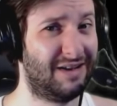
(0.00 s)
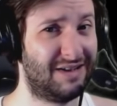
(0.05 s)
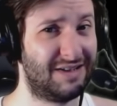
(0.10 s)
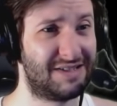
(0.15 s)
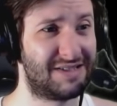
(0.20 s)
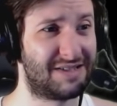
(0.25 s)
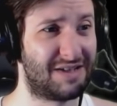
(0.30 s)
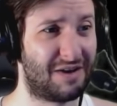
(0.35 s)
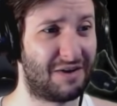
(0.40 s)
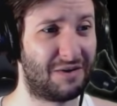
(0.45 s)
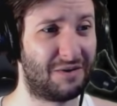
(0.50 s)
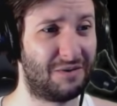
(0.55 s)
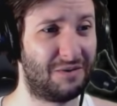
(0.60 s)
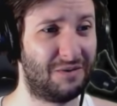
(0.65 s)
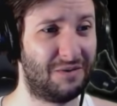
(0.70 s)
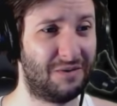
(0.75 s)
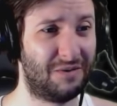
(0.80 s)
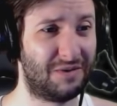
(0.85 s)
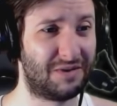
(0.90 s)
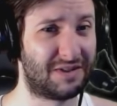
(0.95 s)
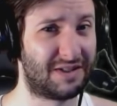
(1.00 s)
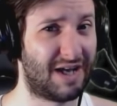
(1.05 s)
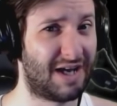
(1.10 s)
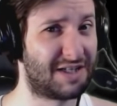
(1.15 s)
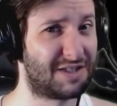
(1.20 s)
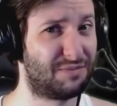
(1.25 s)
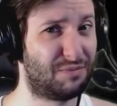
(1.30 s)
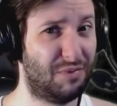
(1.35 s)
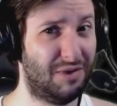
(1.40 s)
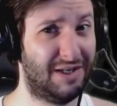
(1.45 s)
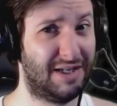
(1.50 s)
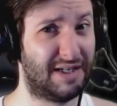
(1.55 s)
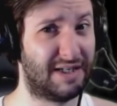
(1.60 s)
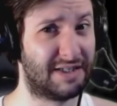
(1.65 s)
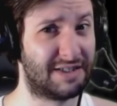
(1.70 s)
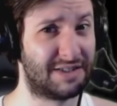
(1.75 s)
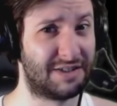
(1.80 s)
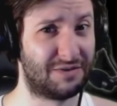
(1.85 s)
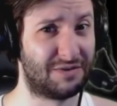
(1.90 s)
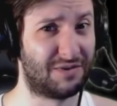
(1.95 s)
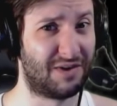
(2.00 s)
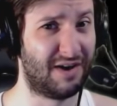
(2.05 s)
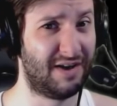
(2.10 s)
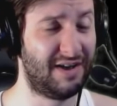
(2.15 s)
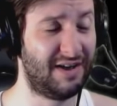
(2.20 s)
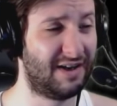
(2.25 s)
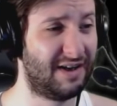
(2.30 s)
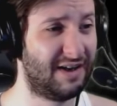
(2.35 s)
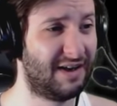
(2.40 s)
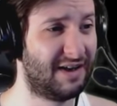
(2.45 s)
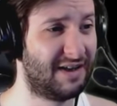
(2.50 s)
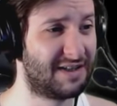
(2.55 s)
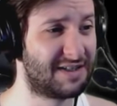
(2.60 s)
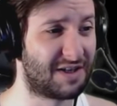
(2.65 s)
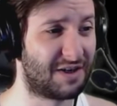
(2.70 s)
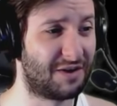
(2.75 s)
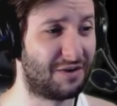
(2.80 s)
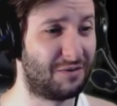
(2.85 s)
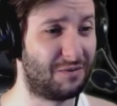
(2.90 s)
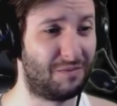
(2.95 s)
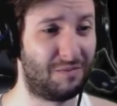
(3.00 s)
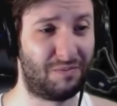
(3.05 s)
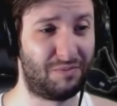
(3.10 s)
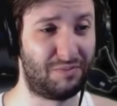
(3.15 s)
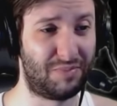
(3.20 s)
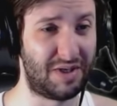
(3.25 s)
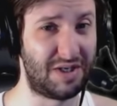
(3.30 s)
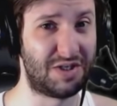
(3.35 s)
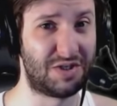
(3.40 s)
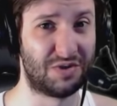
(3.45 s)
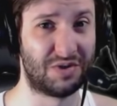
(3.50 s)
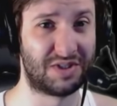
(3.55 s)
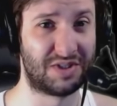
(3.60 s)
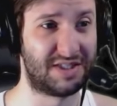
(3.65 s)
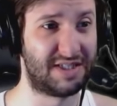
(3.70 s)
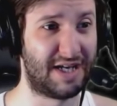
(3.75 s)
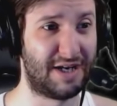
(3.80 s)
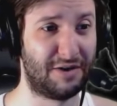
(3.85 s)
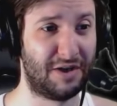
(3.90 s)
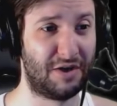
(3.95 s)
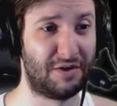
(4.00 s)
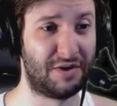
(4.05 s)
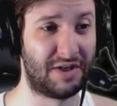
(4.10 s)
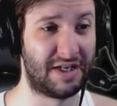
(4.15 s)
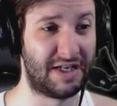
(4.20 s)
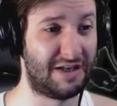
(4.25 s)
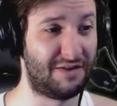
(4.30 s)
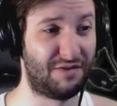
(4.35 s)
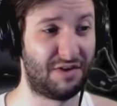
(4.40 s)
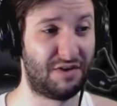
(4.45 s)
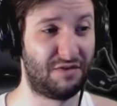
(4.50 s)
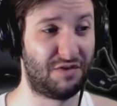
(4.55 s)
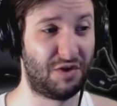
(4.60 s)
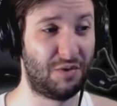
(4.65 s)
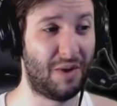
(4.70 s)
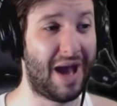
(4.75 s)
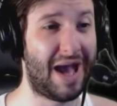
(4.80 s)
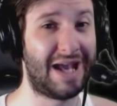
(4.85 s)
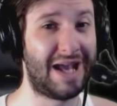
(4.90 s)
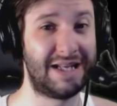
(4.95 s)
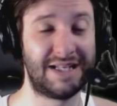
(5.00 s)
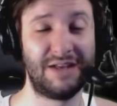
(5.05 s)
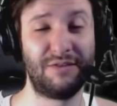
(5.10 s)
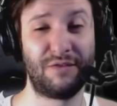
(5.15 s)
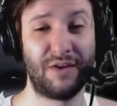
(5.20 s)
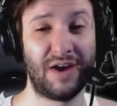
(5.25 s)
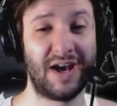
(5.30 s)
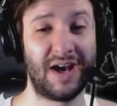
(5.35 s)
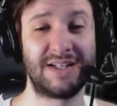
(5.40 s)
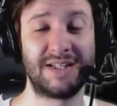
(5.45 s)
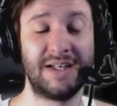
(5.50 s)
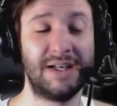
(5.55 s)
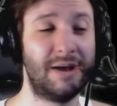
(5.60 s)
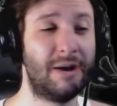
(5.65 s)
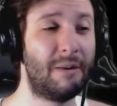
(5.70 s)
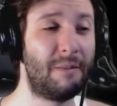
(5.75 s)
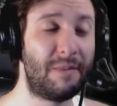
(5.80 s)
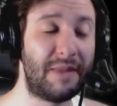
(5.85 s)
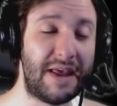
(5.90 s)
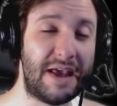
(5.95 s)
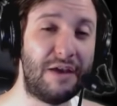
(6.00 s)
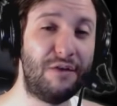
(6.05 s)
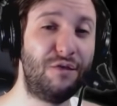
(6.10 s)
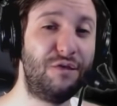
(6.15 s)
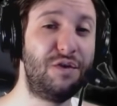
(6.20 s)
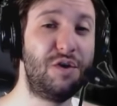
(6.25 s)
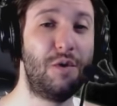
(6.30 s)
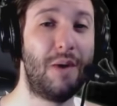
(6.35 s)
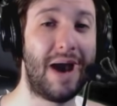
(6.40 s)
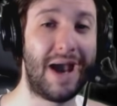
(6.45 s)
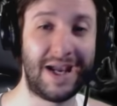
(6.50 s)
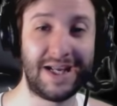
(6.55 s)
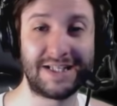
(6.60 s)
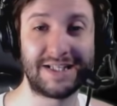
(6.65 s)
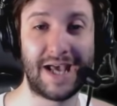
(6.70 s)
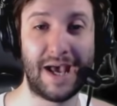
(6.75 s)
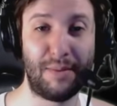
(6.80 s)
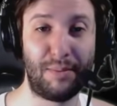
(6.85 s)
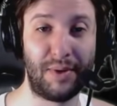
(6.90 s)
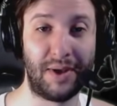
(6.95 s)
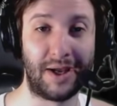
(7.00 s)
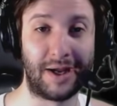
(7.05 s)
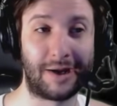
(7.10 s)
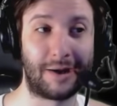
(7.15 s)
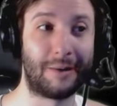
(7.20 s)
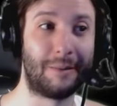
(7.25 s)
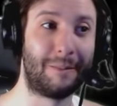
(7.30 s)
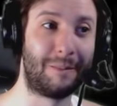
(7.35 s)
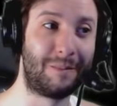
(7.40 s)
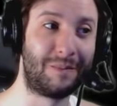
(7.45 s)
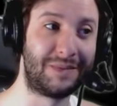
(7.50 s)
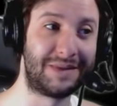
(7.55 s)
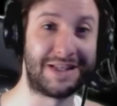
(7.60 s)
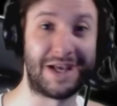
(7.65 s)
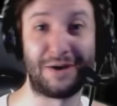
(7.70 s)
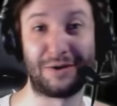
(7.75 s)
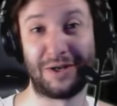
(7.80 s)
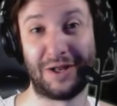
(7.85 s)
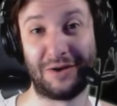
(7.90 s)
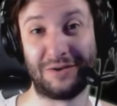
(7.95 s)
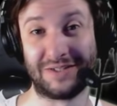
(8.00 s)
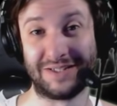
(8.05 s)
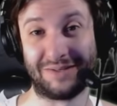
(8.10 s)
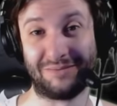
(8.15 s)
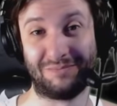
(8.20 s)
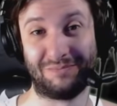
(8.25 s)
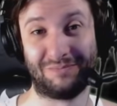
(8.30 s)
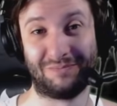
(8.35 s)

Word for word: So, that's brilliant, right? So, be sure to download it even if you hate... In fact, if you hate Epic, download it.